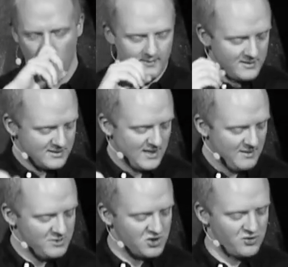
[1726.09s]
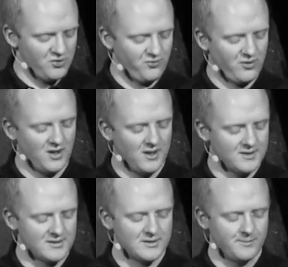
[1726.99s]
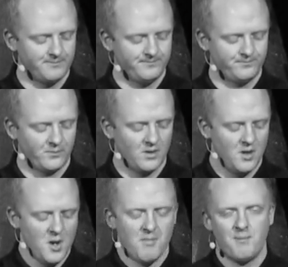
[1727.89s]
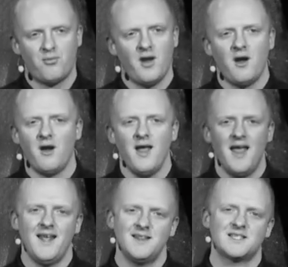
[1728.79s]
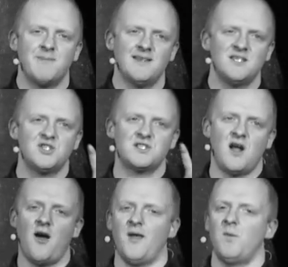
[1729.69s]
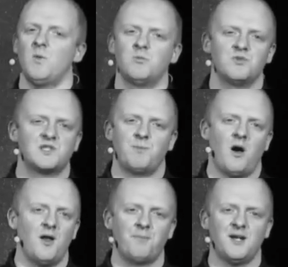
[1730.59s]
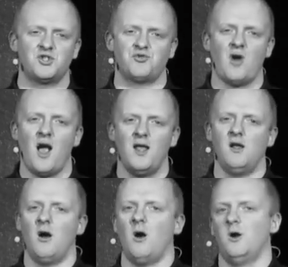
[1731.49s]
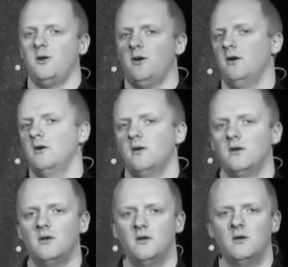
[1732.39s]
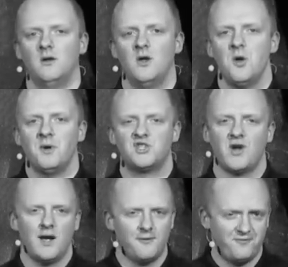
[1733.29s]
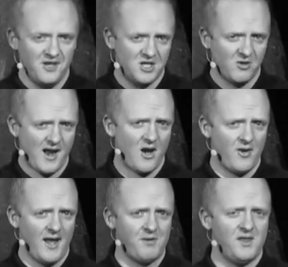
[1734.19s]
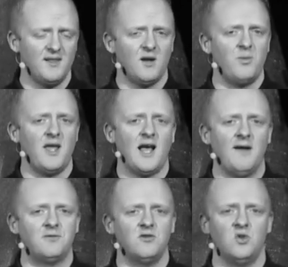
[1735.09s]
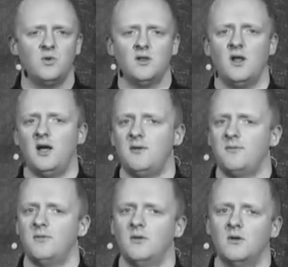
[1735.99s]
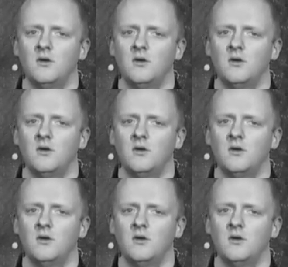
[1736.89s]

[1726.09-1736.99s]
And the same is true for us. My prayer in this message is not that we would respond by trying harder by trying to figure out everything that we have to do in life.